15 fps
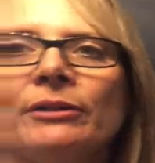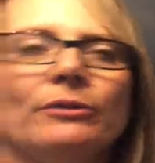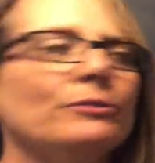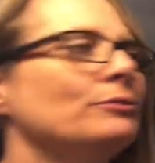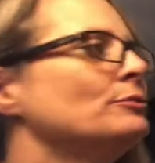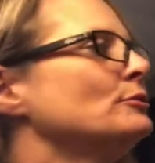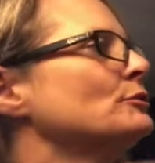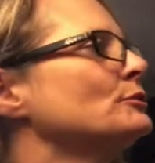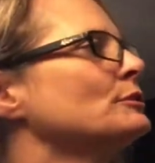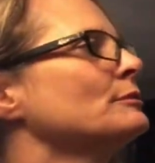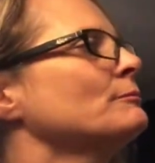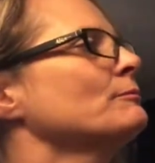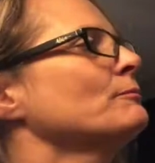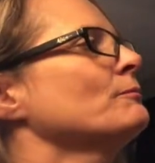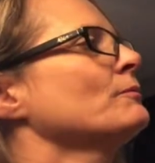loose,
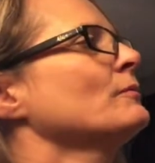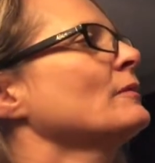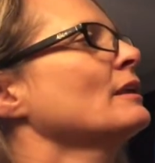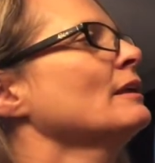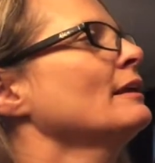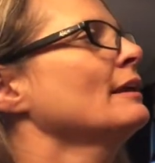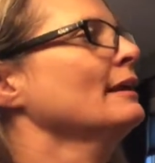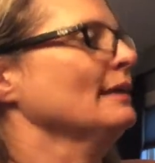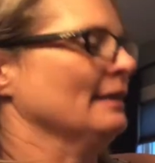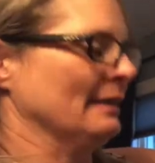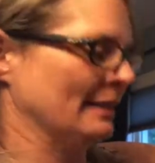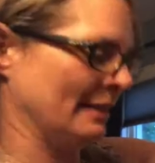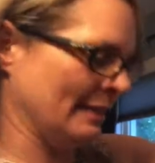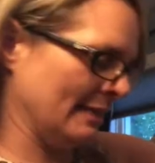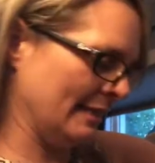
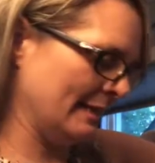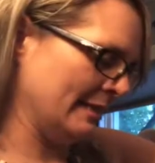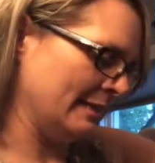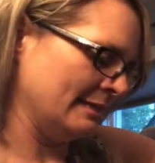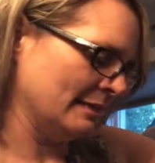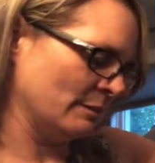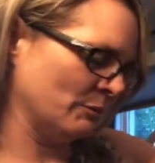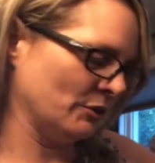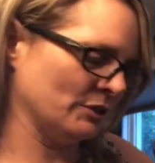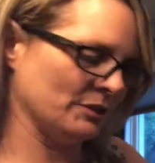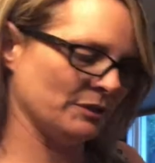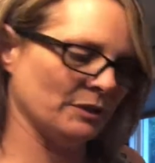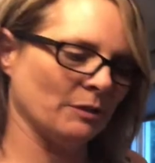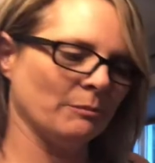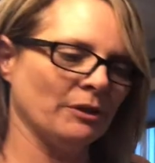and I'm gonna
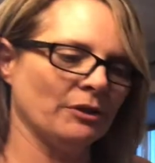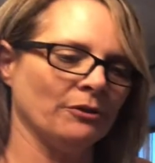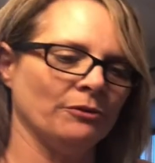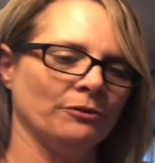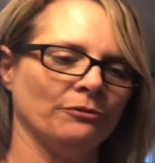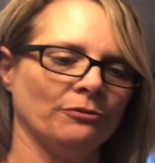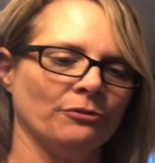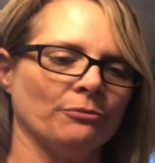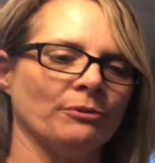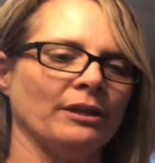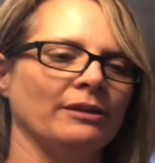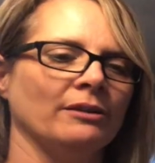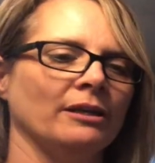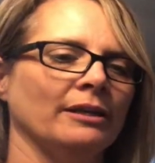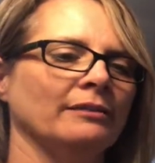stick my cone of
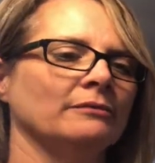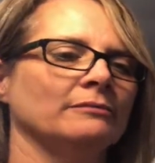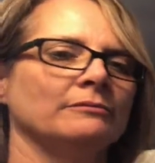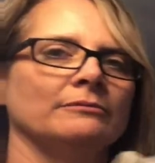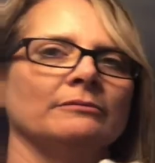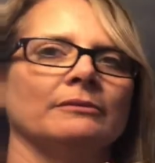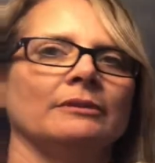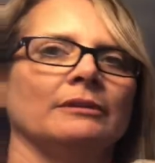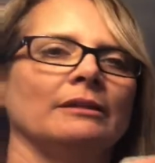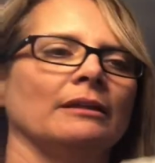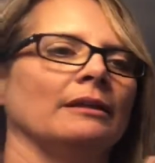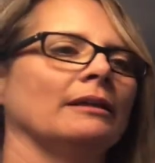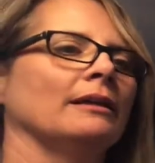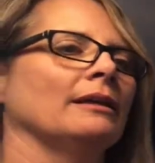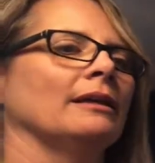thread on.
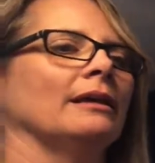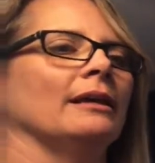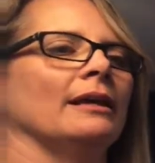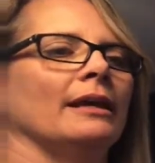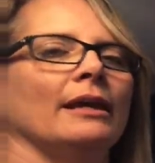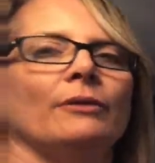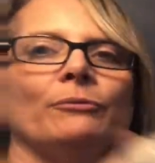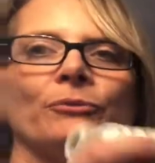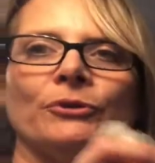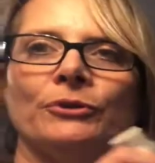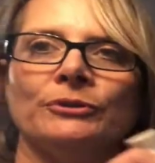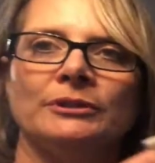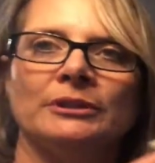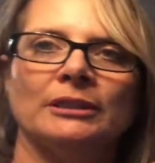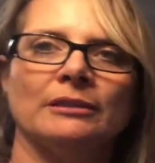And we're
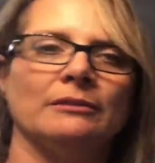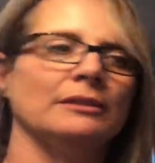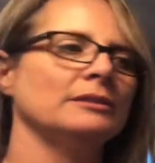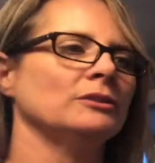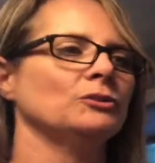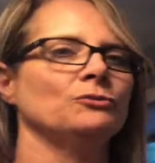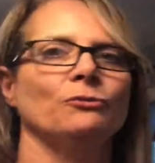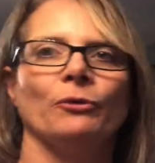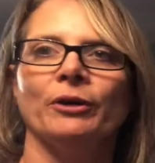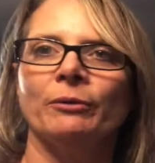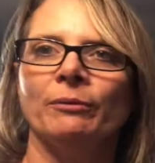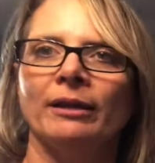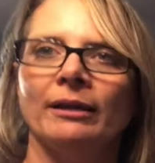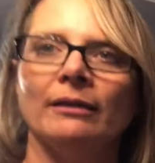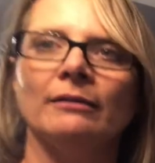using, this is 40
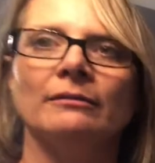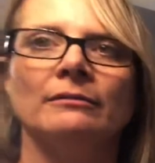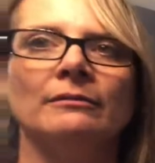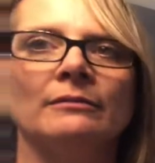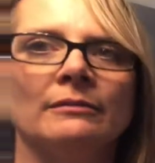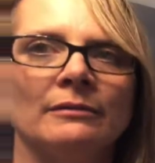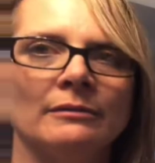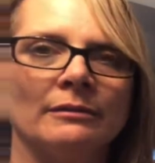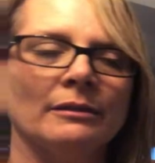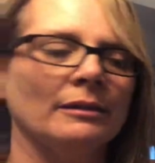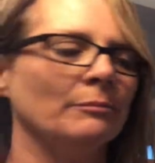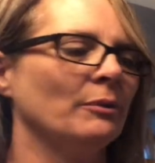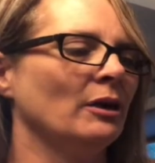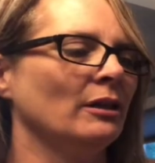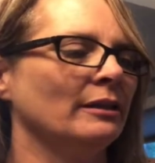weight
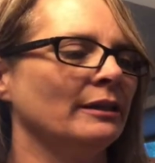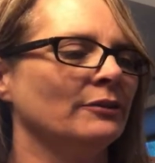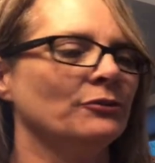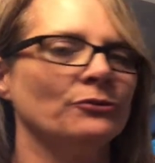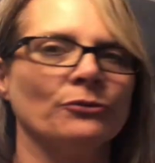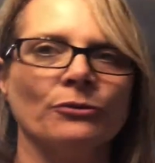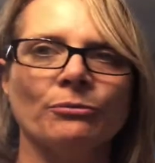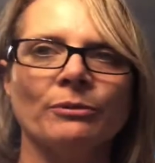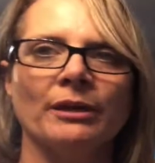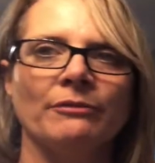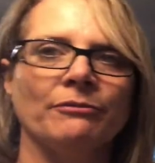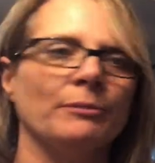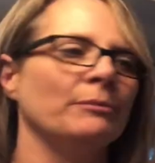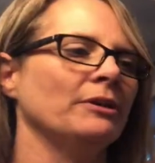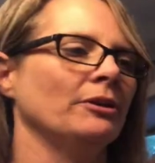polyester thread
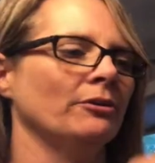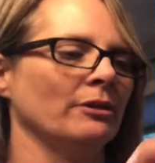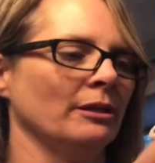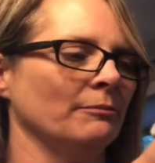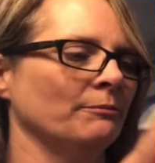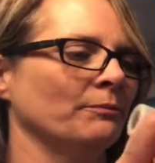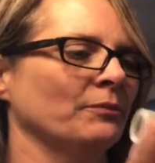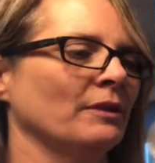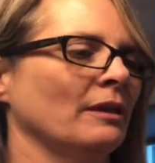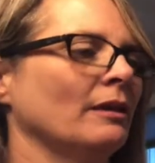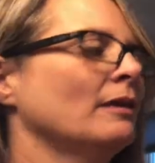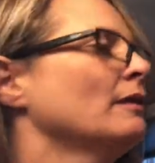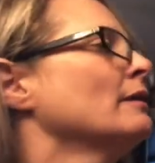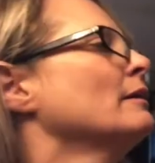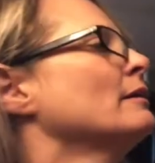from Madeira.
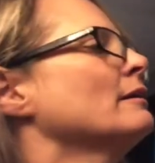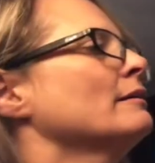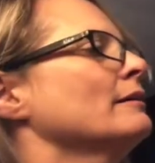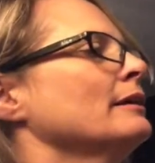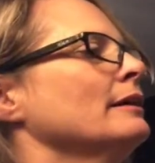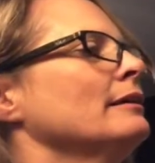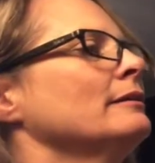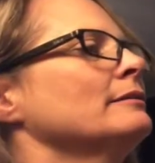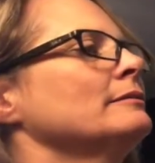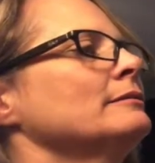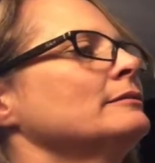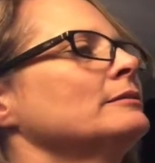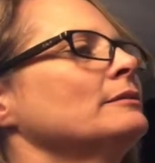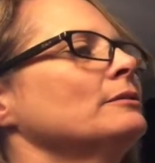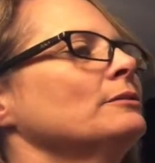All right,
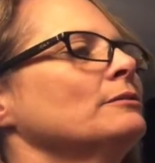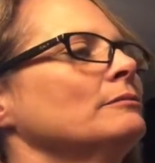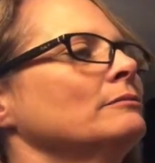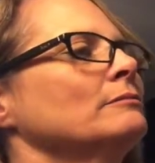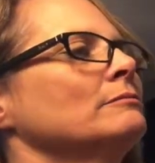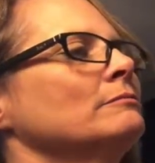so